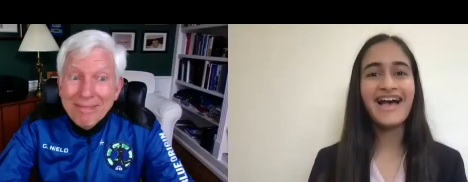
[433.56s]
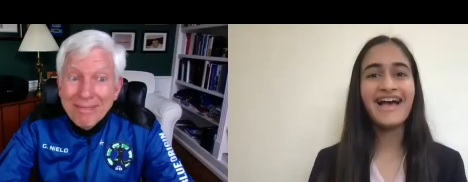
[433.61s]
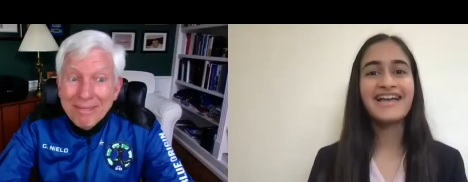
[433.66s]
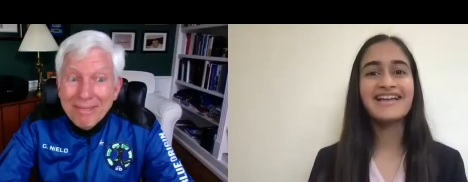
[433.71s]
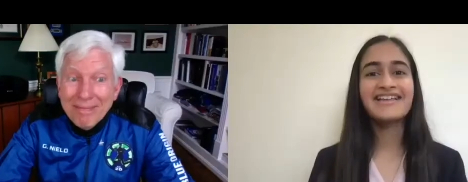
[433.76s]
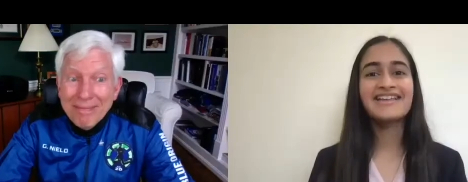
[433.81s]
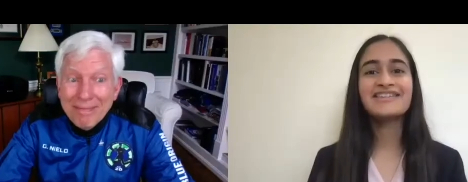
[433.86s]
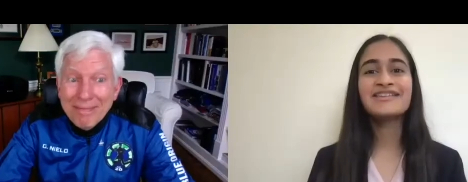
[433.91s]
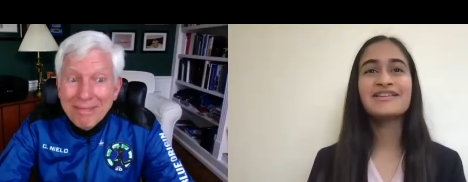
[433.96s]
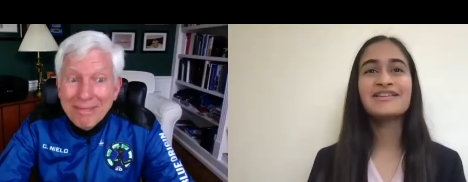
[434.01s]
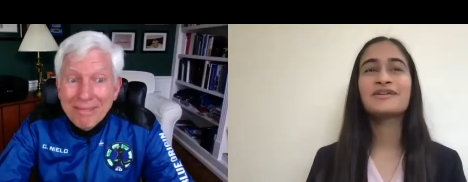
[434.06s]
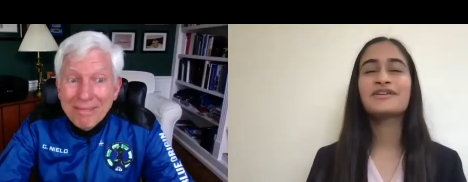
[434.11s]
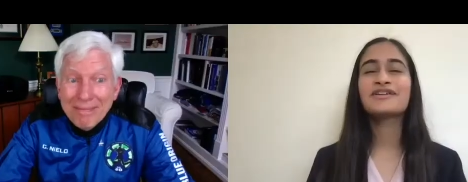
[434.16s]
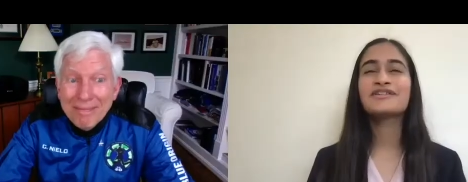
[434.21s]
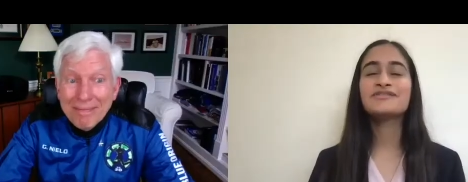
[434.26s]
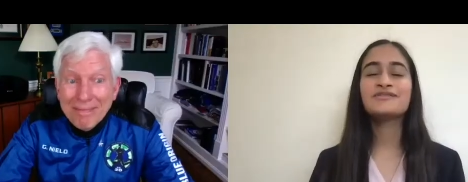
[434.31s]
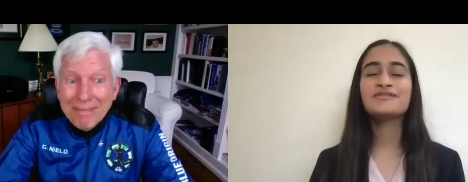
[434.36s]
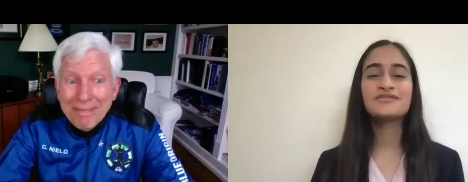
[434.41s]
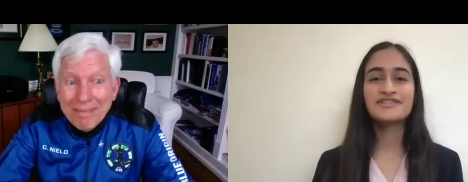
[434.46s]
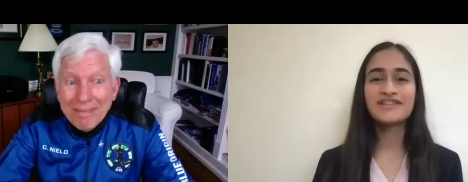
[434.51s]
Speaker 1: Yeah, and you know,
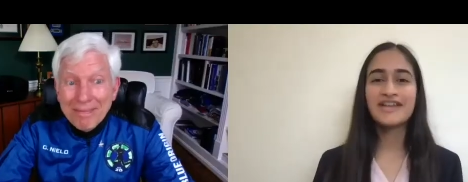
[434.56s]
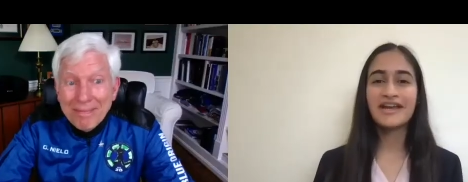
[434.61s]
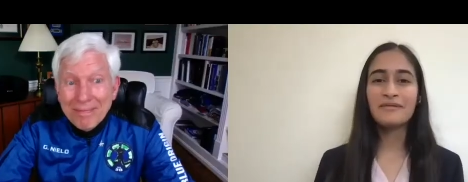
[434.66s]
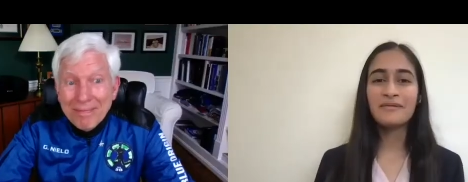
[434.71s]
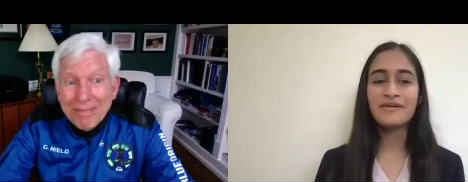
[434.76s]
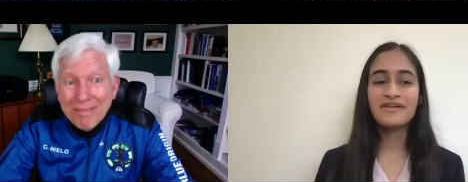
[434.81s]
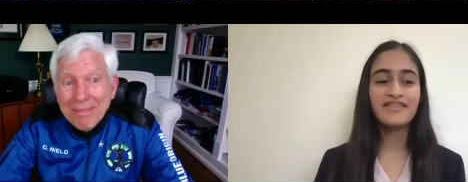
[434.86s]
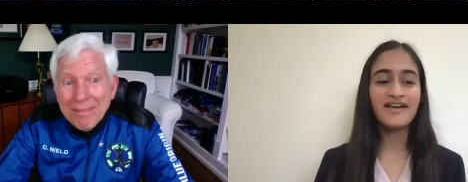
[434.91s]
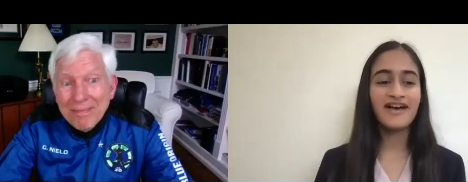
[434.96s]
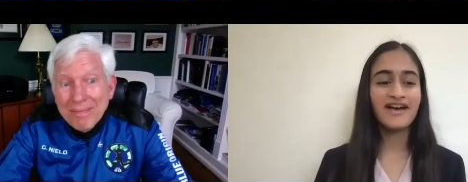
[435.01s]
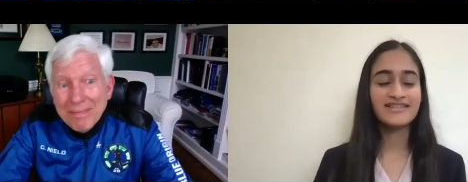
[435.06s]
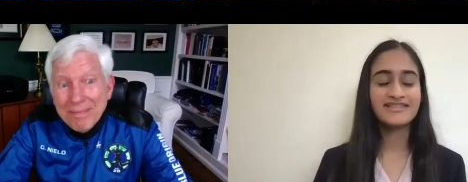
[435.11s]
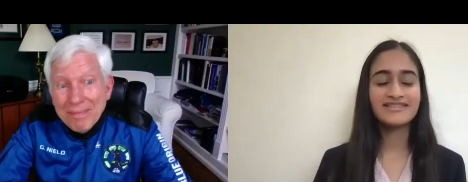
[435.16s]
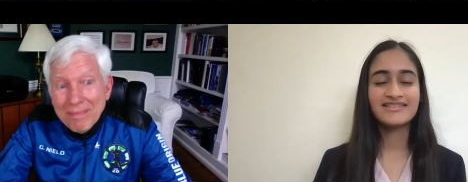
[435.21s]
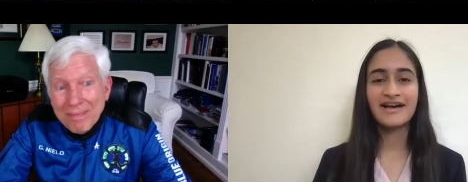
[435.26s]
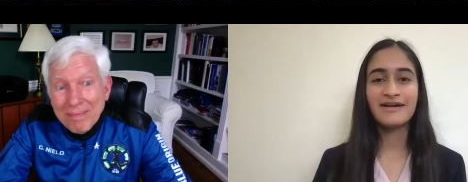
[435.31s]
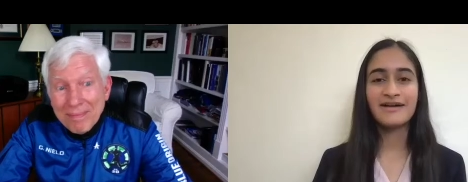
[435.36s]
could you share with us?